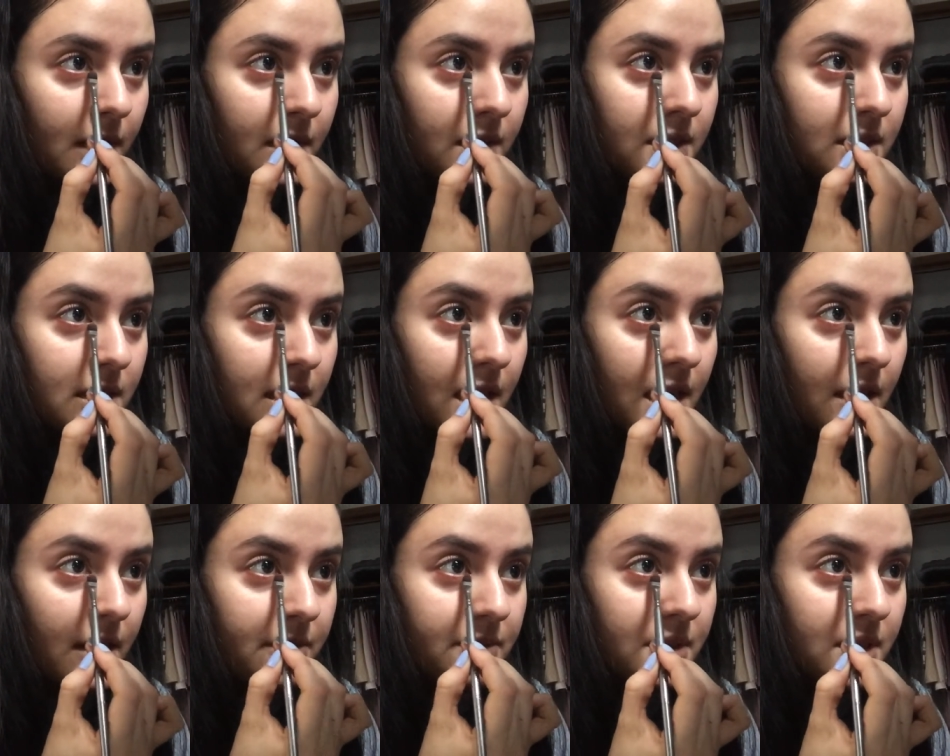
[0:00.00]
Said
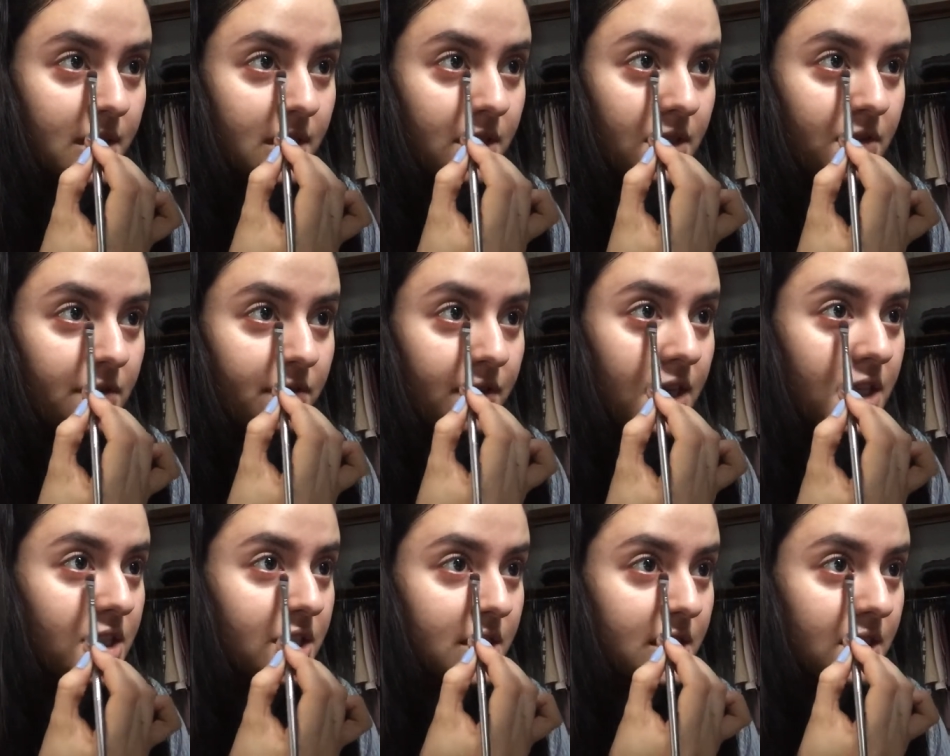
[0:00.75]
how I was gonna do
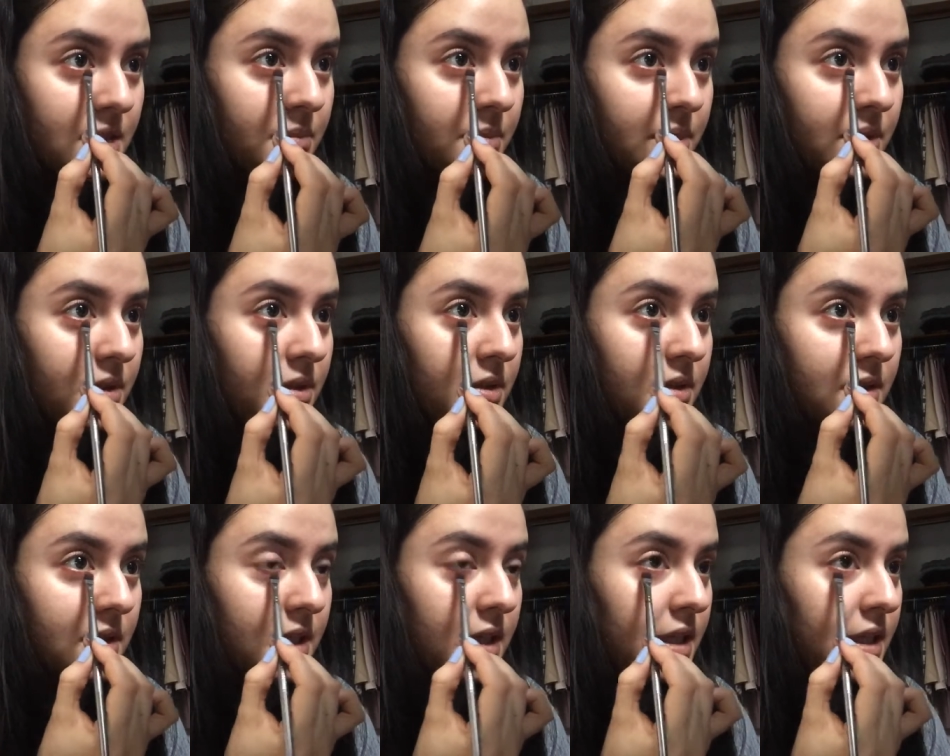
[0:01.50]
fresh and
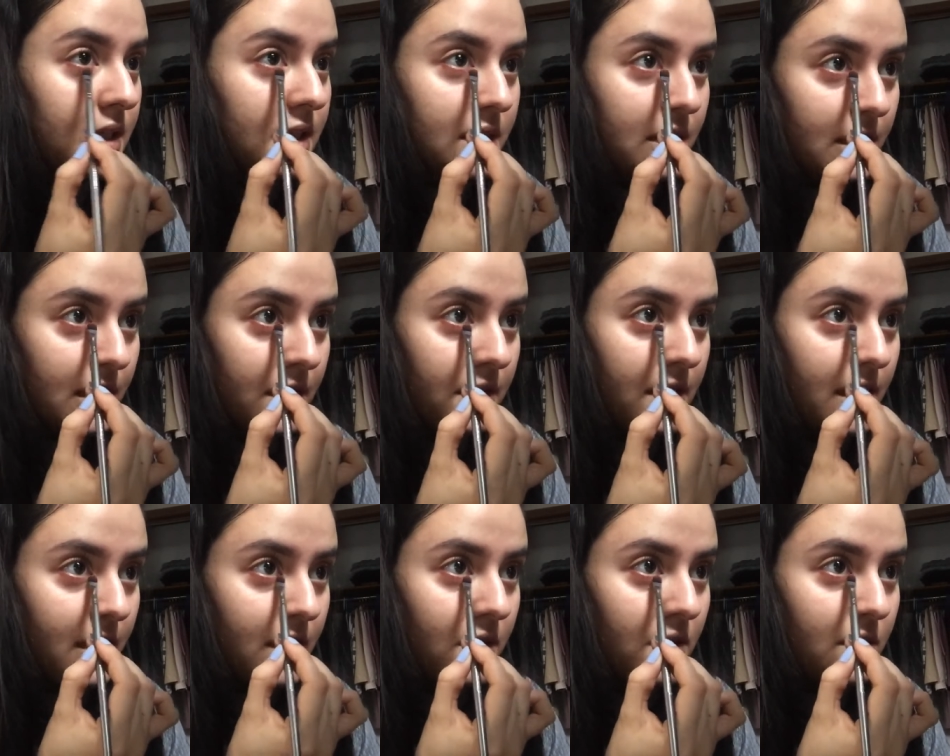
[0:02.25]
simple, and here
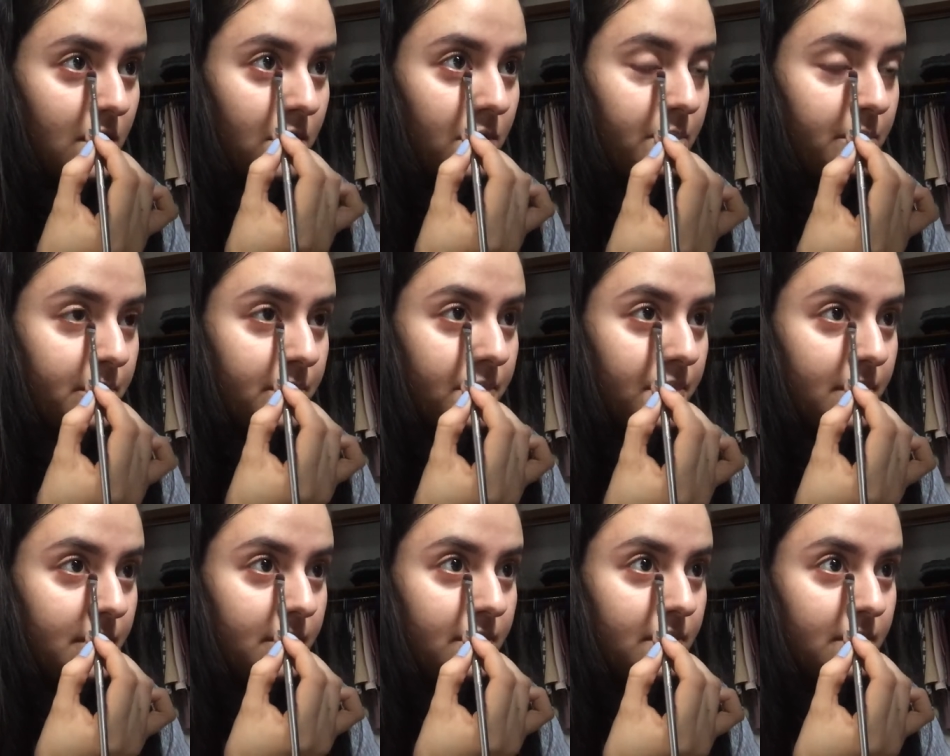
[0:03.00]
I go,
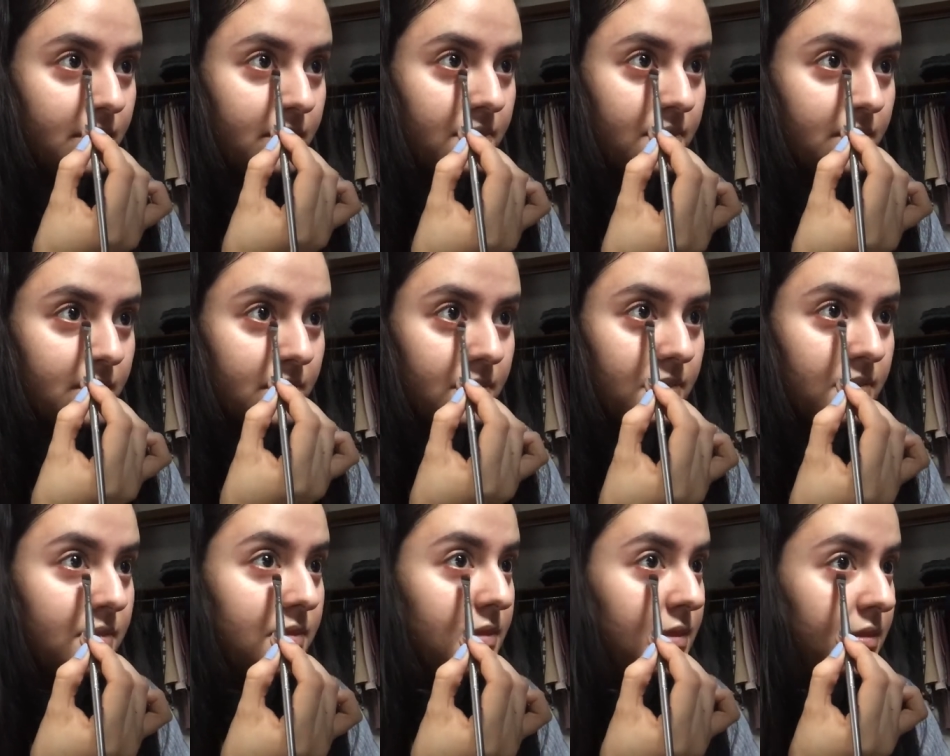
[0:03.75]

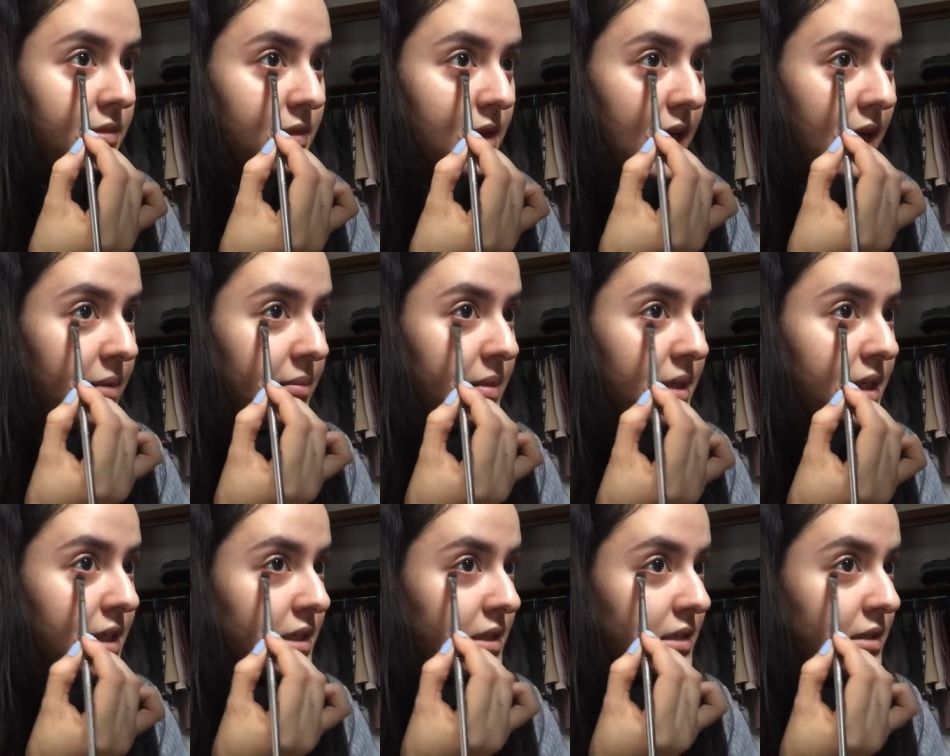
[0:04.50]
not
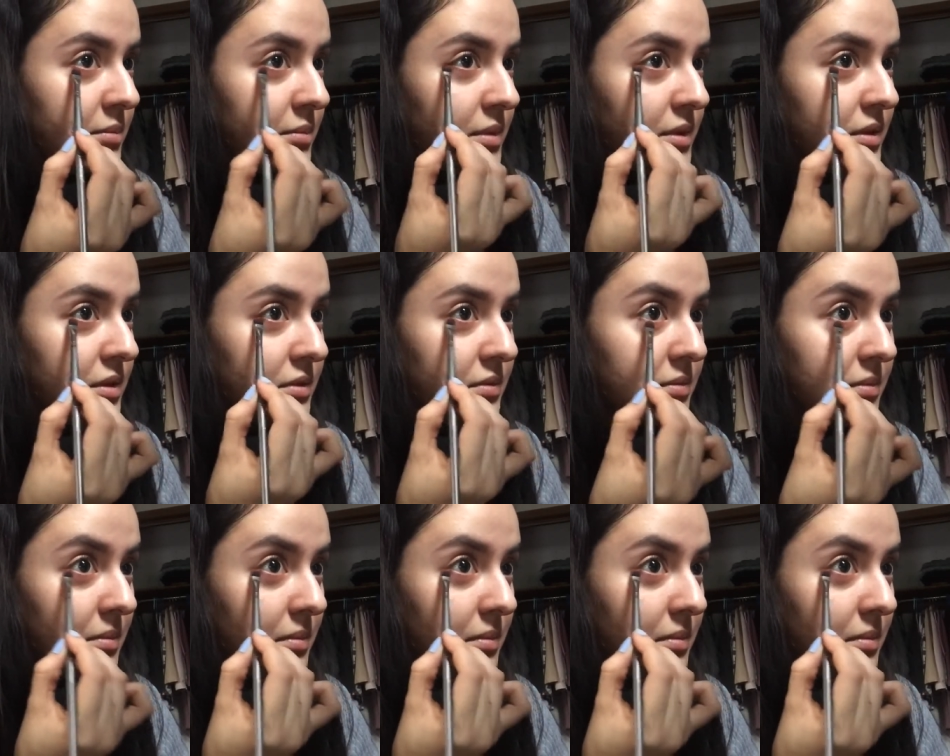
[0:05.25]
being simple.